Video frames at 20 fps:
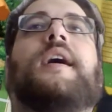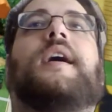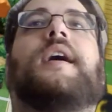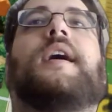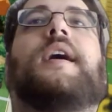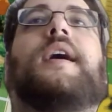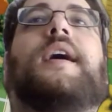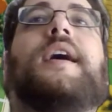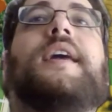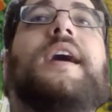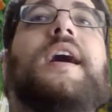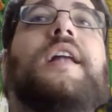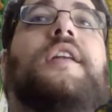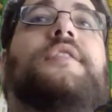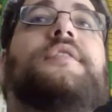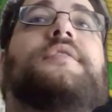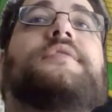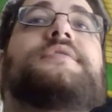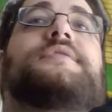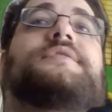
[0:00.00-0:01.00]
and
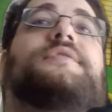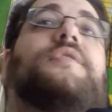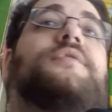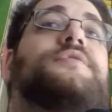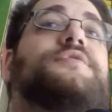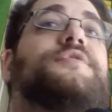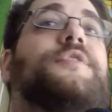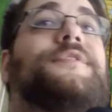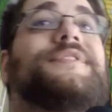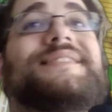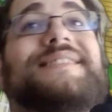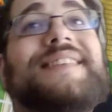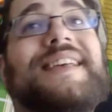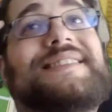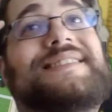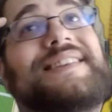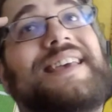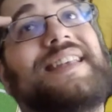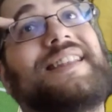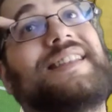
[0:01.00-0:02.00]
all sorts of
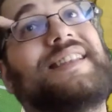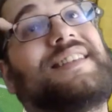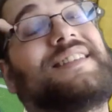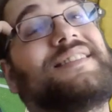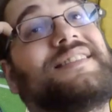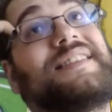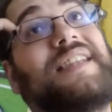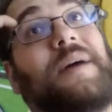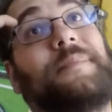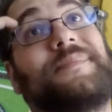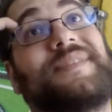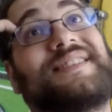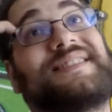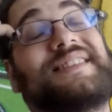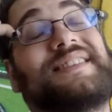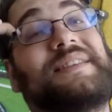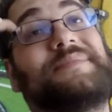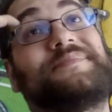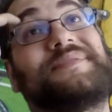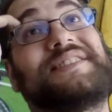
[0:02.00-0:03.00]
stats and little
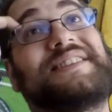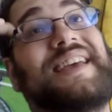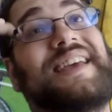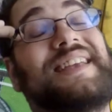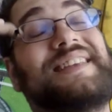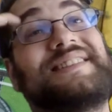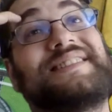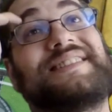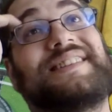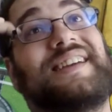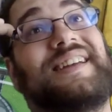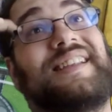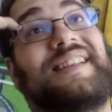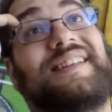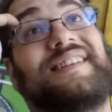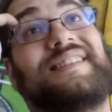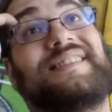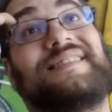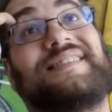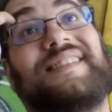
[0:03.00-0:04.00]
numbers keep changing.
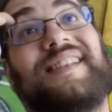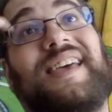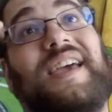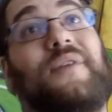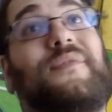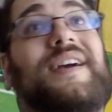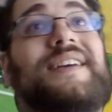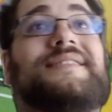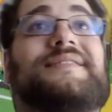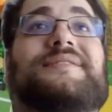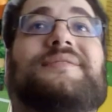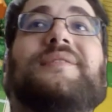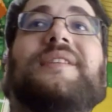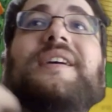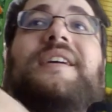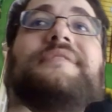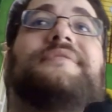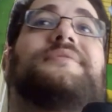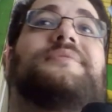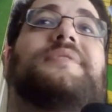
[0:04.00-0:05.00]
Likewise, you
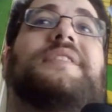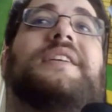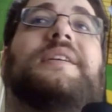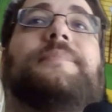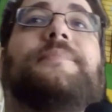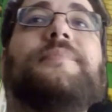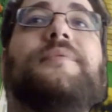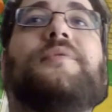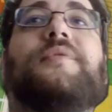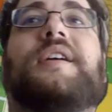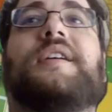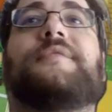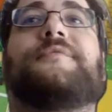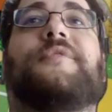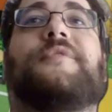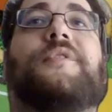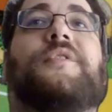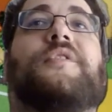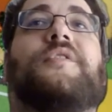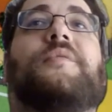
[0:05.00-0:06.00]
have to keep looking
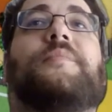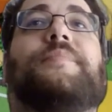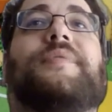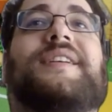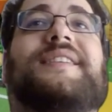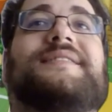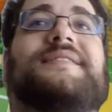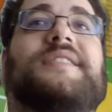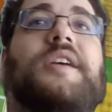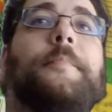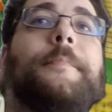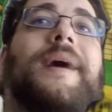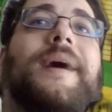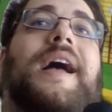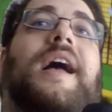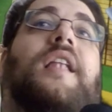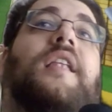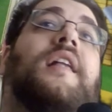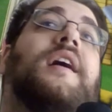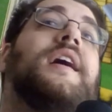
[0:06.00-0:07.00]
for components in
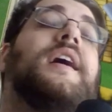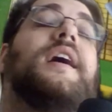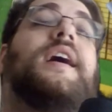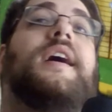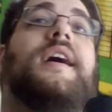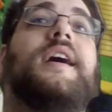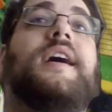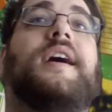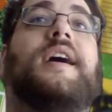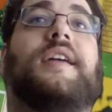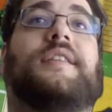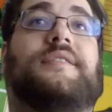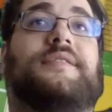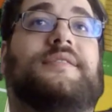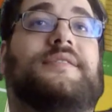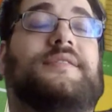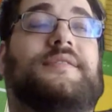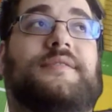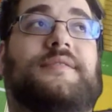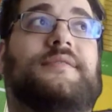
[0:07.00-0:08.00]
pile, and
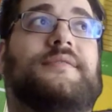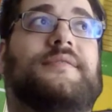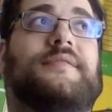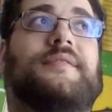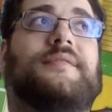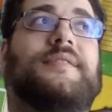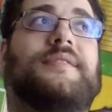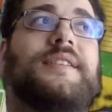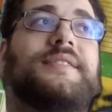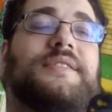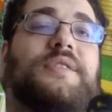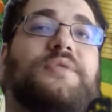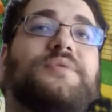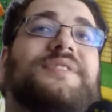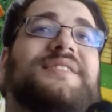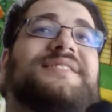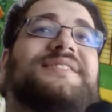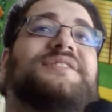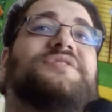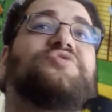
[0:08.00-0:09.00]
I say
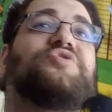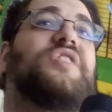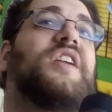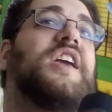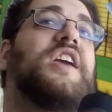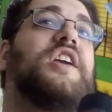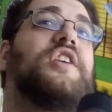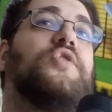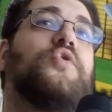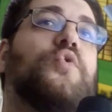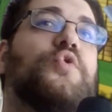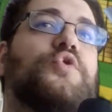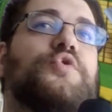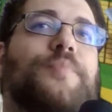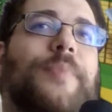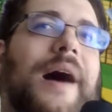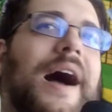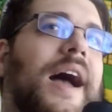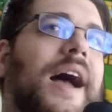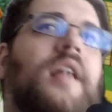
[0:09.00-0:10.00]
it's really
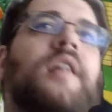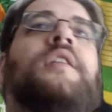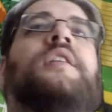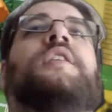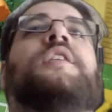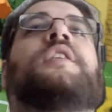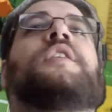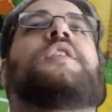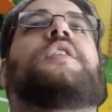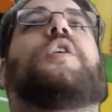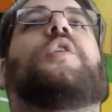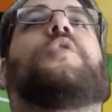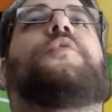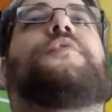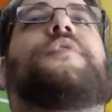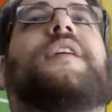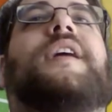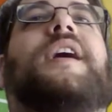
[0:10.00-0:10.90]
huge pile of